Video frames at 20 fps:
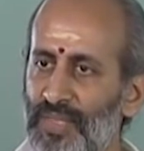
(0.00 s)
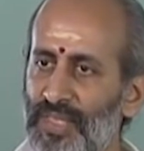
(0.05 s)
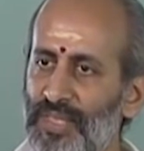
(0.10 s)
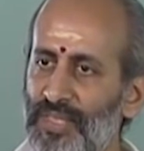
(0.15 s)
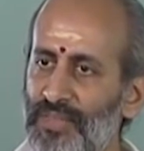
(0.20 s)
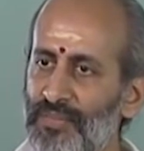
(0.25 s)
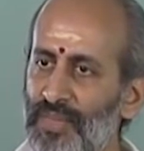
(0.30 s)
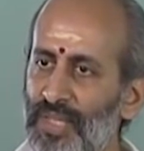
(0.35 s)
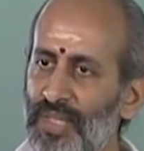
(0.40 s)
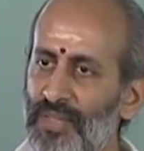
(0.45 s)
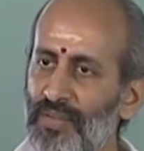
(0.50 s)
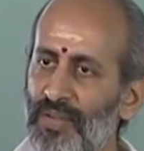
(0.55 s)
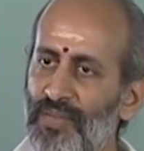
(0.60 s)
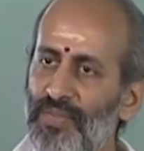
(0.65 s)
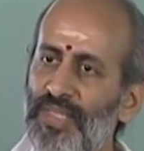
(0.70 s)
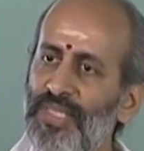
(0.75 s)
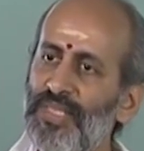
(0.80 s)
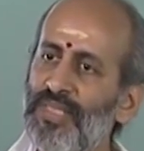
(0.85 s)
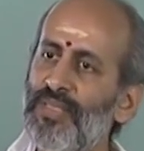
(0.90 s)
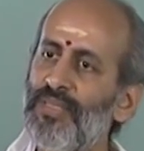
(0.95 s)
version, Manava
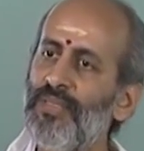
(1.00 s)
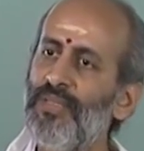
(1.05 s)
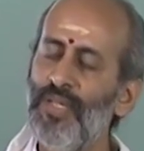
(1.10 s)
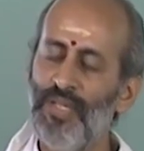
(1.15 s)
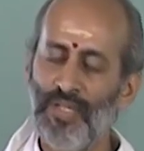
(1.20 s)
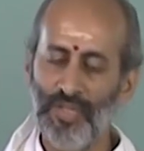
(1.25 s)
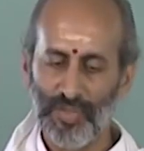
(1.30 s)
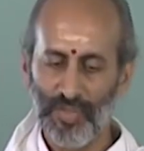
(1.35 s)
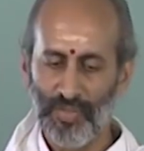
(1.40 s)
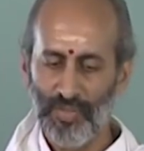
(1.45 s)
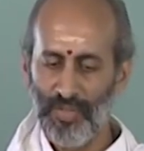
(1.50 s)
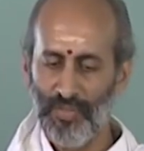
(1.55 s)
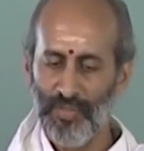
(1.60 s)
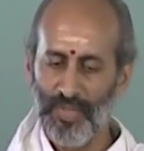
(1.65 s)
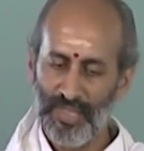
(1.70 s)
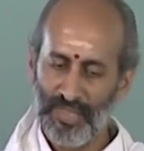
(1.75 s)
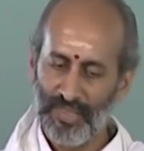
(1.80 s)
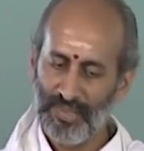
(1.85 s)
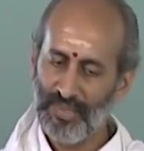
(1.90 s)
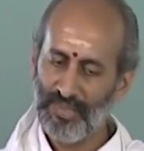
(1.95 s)
version. So we will
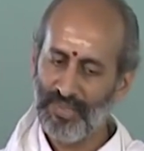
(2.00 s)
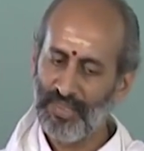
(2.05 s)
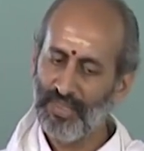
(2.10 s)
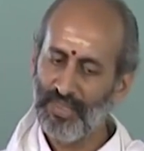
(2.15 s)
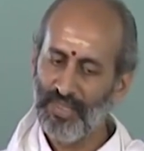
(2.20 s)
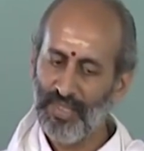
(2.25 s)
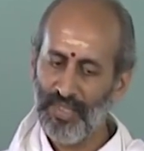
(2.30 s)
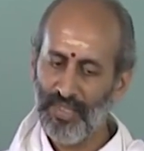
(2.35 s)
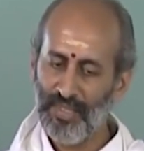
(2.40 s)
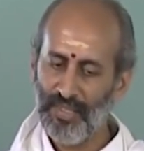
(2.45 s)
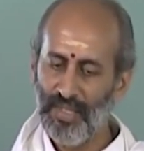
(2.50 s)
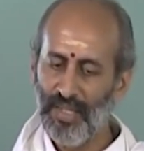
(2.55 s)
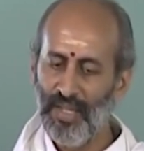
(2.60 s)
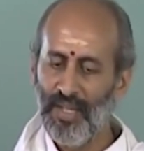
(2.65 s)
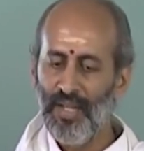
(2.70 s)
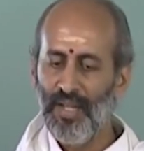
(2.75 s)
be discussing that,